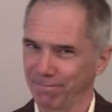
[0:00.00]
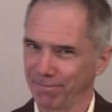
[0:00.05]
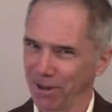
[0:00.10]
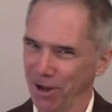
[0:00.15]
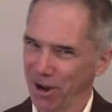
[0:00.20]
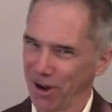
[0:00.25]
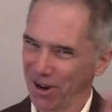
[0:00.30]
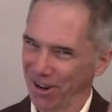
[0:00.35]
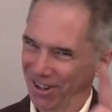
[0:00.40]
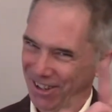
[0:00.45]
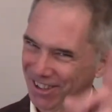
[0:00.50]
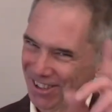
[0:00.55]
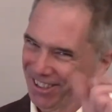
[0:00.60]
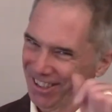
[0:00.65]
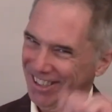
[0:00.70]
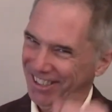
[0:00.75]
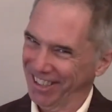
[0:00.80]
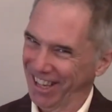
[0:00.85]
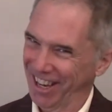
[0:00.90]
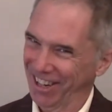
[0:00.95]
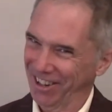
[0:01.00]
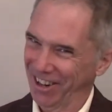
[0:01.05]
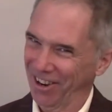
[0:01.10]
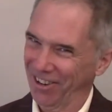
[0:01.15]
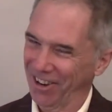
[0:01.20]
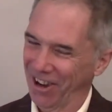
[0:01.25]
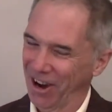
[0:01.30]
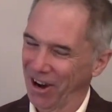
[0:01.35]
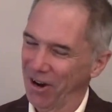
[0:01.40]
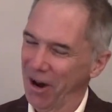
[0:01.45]
"No," he said,
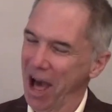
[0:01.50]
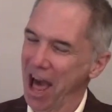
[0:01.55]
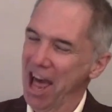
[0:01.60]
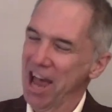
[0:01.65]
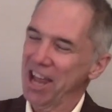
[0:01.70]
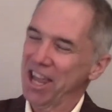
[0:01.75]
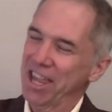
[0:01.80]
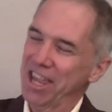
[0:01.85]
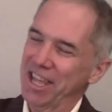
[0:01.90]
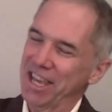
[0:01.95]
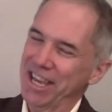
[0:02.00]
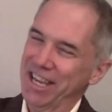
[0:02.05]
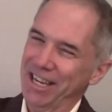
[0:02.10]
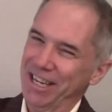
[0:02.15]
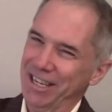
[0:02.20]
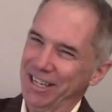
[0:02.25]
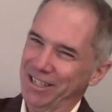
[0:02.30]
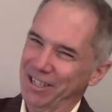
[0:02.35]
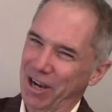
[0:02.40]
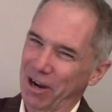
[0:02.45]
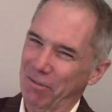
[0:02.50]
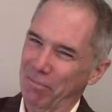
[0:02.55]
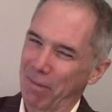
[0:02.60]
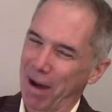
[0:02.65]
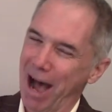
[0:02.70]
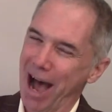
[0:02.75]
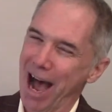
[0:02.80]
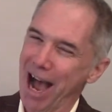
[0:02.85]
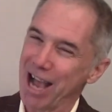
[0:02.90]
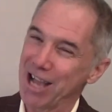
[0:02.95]
no. "These are
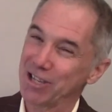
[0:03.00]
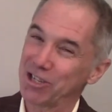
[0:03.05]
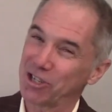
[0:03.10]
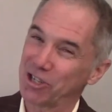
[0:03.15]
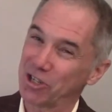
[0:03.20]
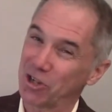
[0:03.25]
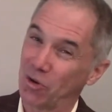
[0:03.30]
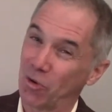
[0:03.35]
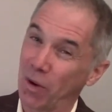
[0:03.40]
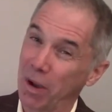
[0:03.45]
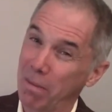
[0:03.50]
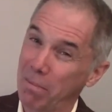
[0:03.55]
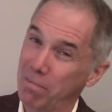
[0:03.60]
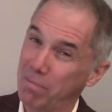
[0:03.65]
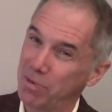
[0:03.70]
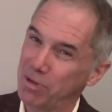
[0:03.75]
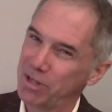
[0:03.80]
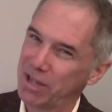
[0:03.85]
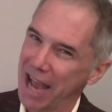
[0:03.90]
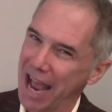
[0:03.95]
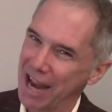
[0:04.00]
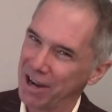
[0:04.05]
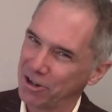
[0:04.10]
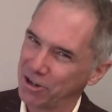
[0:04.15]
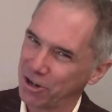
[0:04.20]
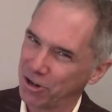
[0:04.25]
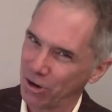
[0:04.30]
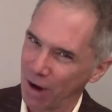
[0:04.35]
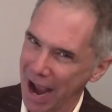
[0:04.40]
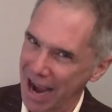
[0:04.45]
my squibs
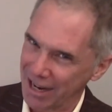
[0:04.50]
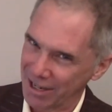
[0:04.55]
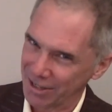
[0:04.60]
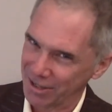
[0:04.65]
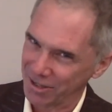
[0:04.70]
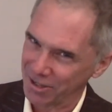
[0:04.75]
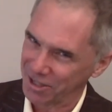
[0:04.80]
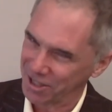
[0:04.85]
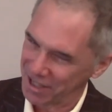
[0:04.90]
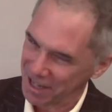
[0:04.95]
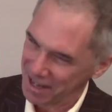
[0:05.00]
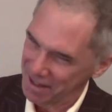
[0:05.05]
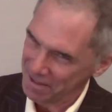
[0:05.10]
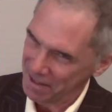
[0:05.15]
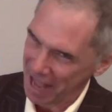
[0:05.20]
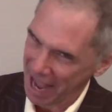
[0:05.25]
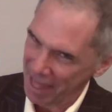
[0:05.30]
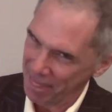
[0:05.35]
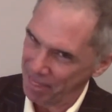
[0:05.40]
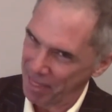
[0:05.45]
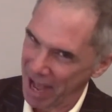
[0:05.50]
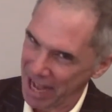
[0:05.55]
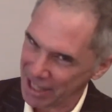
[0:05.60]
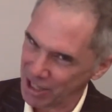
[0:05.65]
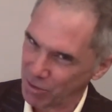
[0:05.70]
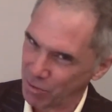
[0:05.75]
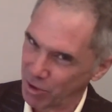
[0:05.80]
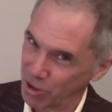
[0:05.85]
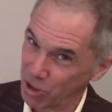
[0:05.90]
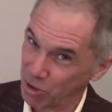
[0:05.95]
and crackers, and
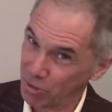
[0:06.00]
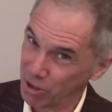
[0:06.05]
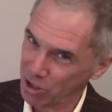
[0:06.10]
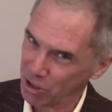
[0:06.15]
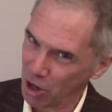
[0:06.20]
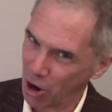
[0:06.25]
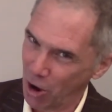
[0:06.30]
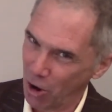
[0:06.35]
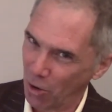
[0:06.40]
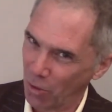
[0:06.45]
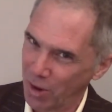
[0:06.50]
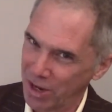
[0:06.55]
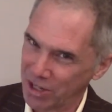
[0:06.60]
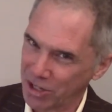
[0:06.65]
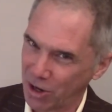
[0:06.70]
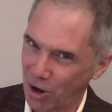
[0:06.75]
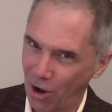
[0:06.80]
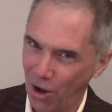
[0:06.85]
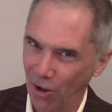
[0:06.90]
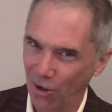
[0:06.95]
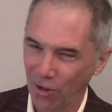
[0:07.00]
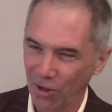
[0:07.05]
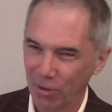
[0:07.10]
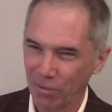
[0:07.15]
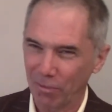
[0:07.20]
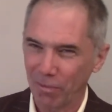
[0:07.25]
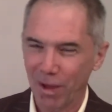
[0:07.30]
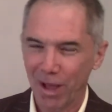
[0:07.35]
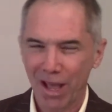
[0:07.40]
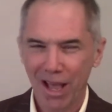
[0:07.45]
that's what you must always call
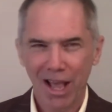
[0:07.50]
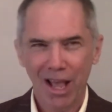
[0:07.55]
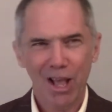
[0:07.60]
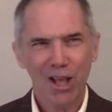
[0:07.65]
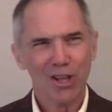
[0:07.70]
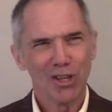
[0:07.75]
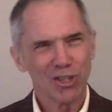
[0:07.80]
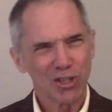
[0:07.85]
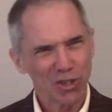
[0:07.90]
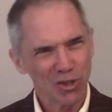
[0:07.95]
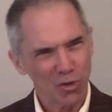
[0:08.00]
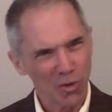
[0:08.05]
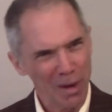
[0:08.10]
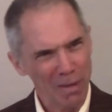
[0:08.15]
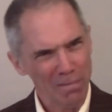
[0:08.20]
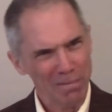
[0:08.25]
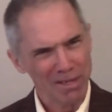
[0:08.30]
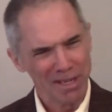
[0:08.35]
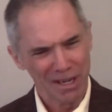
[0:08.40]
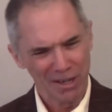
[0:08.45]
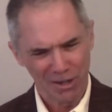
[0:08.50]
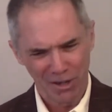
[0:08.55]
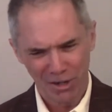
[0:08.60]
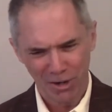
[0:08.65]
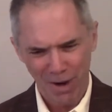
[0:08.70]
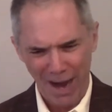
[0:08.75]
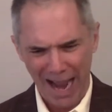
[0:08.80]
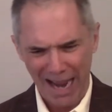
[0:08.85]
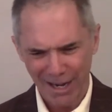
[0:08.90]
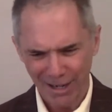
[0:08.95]
them." "Squibs and
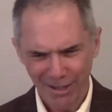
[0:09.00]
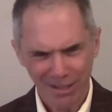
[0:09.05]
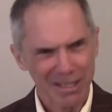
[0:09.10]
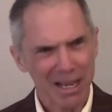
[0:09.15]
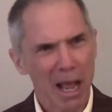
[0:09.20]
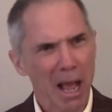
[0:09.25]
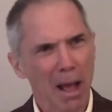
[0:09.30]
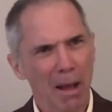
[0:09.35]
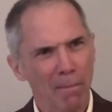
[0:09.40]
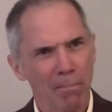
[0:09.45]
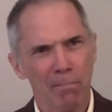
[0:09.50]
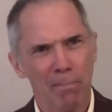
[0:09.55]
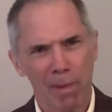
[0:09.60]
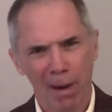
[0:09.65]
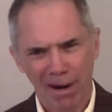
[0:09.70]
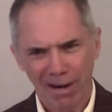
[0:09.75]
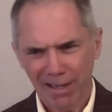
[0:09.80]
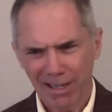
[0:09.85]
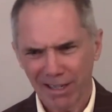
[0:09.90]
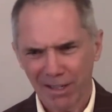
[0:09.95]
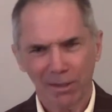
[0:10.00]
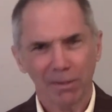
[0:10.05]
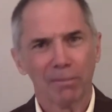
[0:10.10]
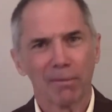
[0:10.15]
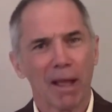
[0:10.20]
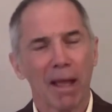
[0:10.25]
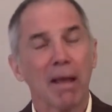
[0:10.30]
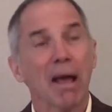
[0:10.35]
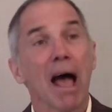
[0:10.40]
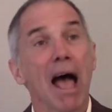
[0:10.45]
crackers? Barnacle?
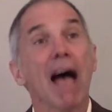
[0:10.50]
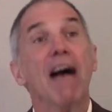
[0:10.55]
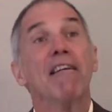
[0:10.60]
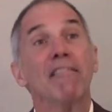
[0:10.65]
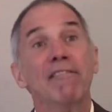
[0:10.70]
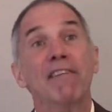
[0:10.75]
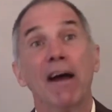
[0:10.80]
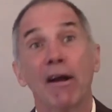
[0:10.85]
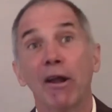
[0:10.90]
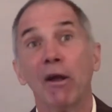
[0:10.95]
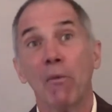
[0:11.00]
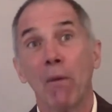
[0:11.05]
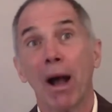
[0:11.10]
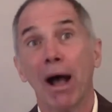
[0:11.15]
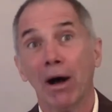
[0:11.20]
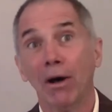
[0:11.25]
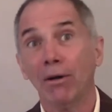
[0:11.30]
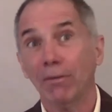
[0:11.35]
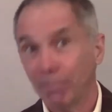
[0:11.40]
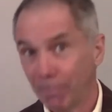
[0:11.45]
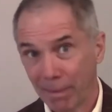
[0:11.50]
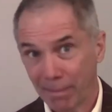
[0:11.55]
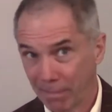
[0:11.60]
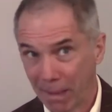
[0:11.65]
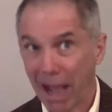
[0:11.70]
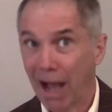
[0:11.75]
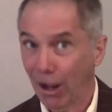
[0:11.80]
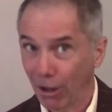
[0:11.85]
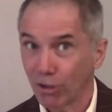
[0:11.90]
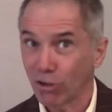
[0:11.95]
Very well,
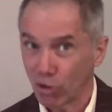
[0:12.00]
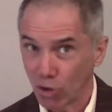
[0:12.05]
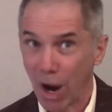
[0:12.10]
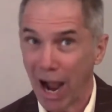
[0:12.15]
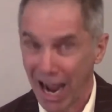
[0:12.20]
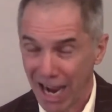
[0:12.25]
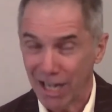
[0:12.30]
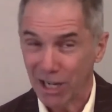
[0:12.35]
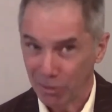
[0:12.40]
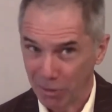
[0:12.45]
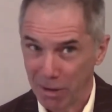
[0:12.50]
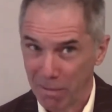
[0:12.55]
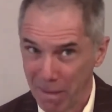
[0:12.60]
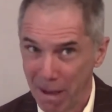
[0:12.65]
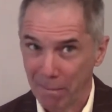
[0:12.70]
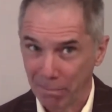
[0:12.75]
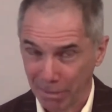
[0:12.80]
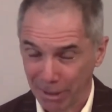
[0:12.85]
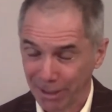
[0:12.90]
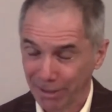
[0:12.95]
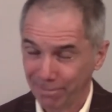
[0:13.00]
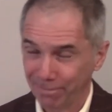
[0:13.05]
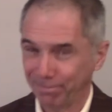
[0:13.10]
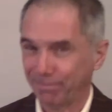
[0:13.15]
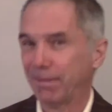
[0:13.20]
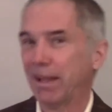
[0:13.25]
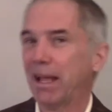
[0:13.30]
I'll try to remember."